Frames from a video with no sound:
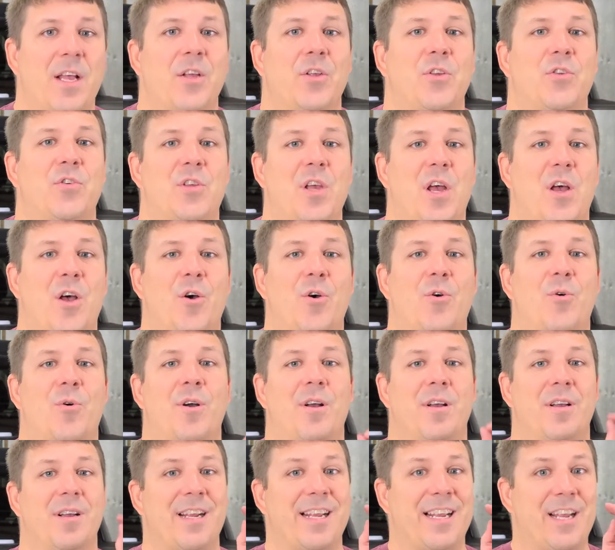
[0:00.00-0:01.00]

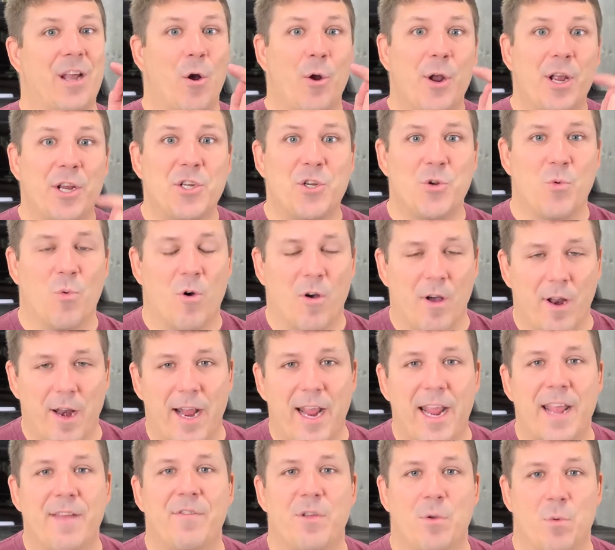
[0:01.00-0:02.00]
So go get you one
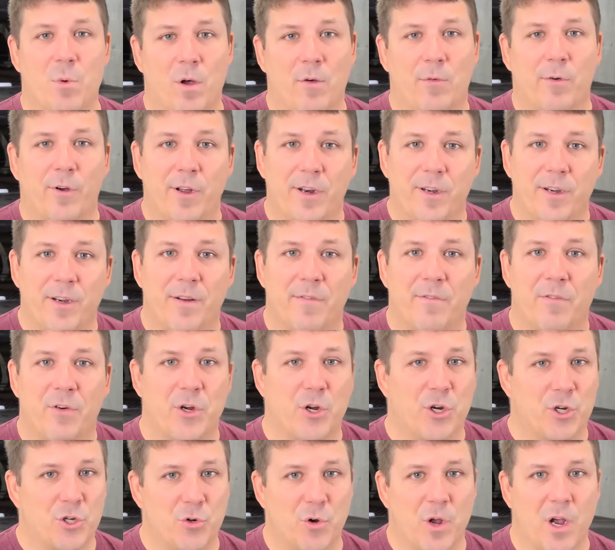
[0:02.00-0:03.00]
if you want one for
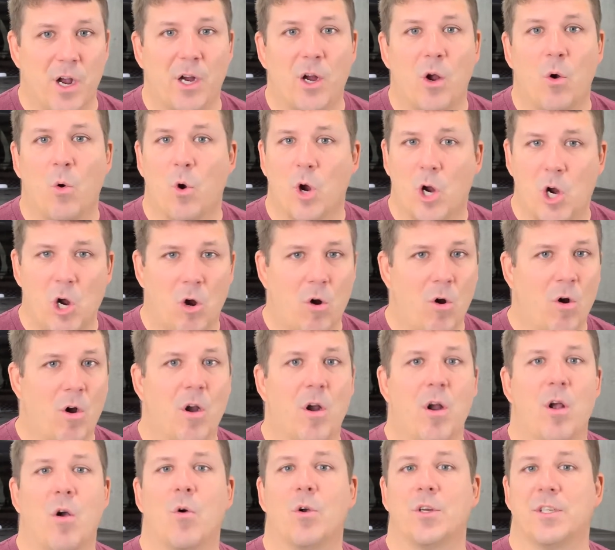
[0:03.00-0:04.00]
your truck or
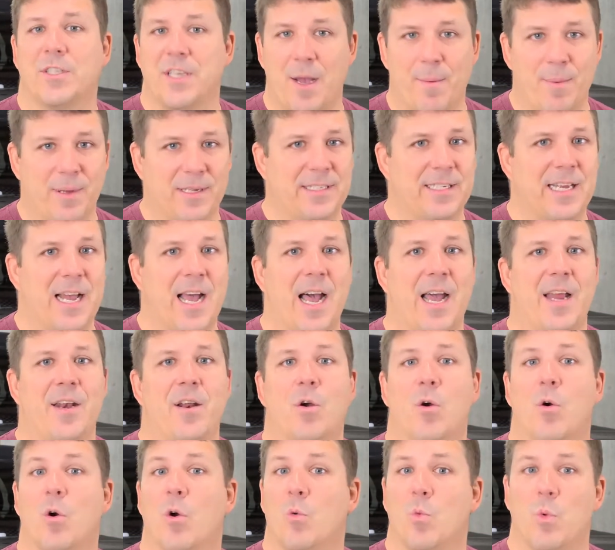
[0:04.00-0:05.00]
car or
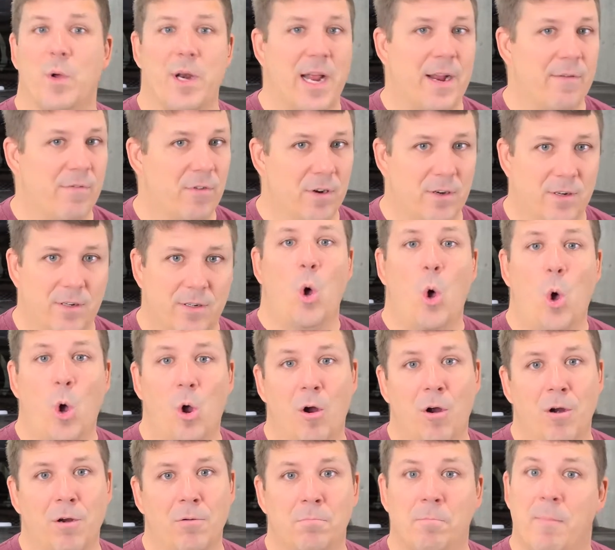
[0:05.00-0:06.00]
side-by-side or whatever.
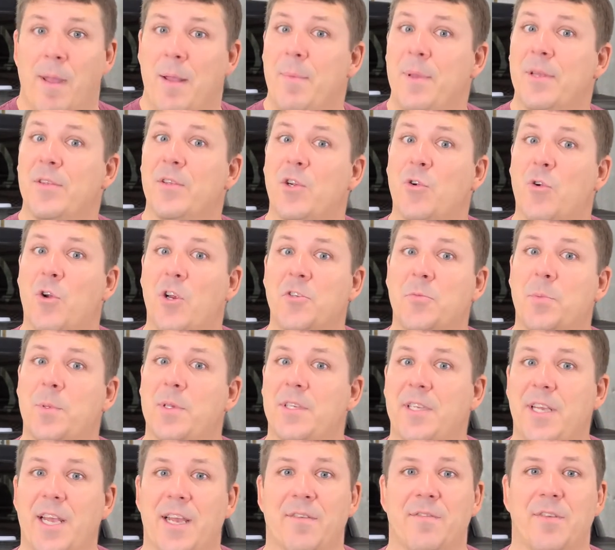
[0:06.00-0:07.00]
Or maybe it's a
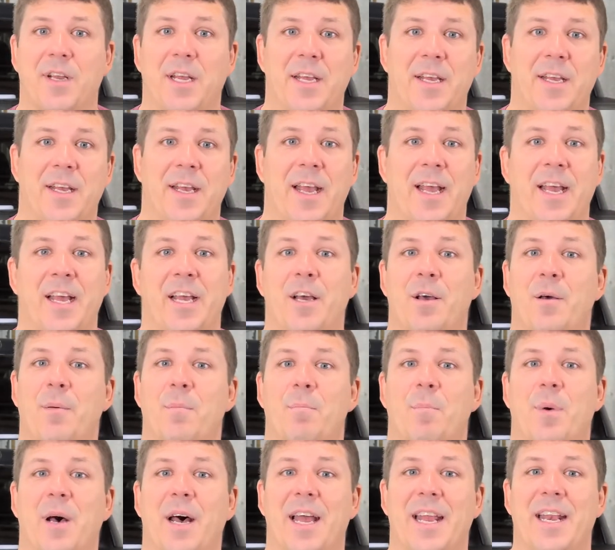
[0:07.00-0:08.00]
Christmas gift,
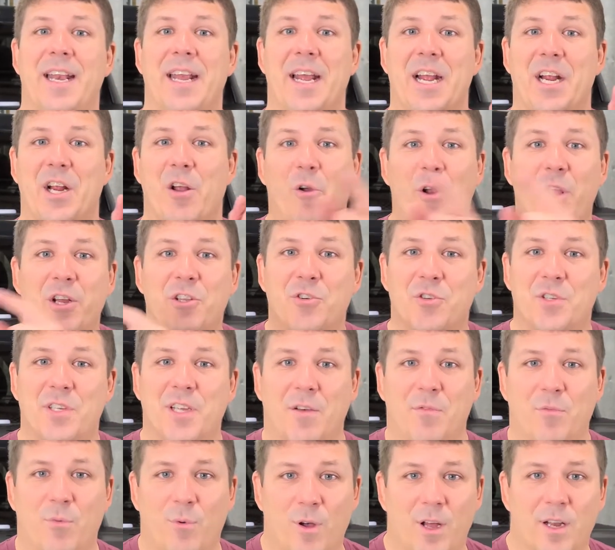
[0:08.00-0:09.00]
but go get
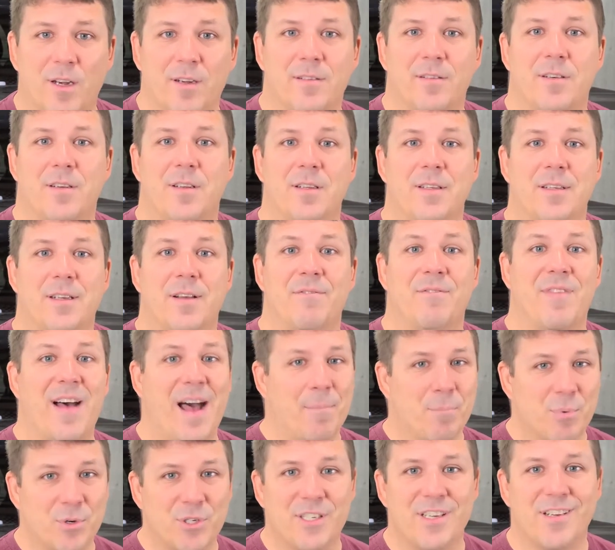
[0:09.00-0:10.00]
yourself one.
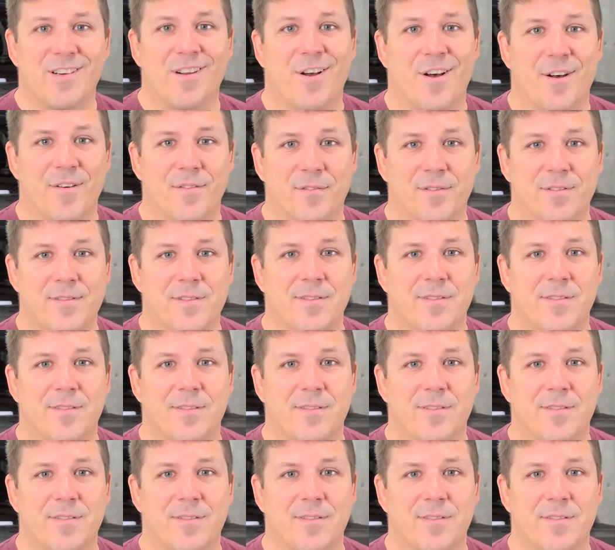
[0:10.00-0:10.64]
5% off.